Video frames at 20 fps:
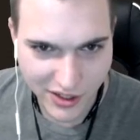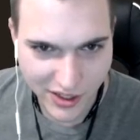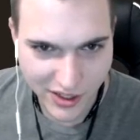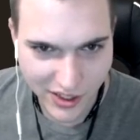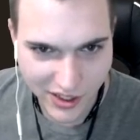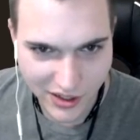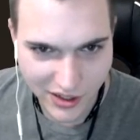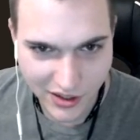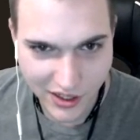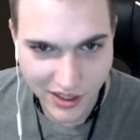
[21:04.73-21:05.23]

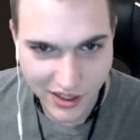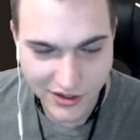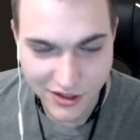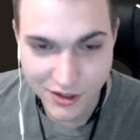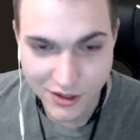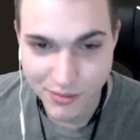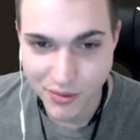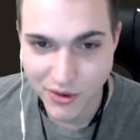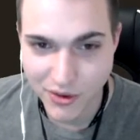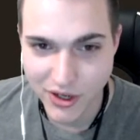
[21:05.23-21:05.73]
and at
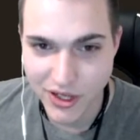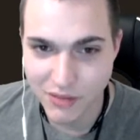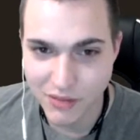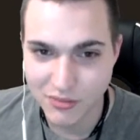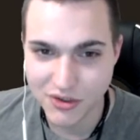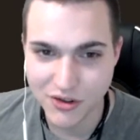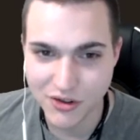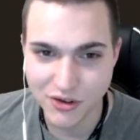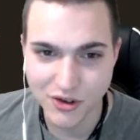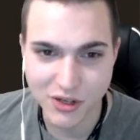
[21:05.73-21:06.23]
this point, I'm
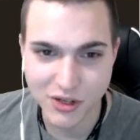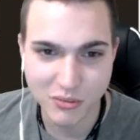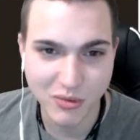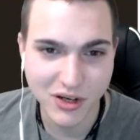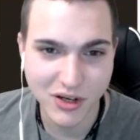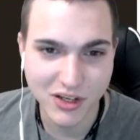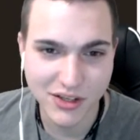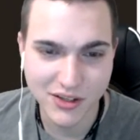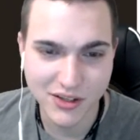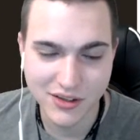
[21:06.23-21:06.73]
sorry,
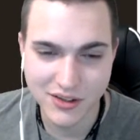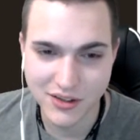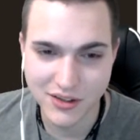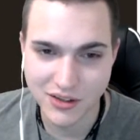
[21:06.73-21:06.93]
but it's,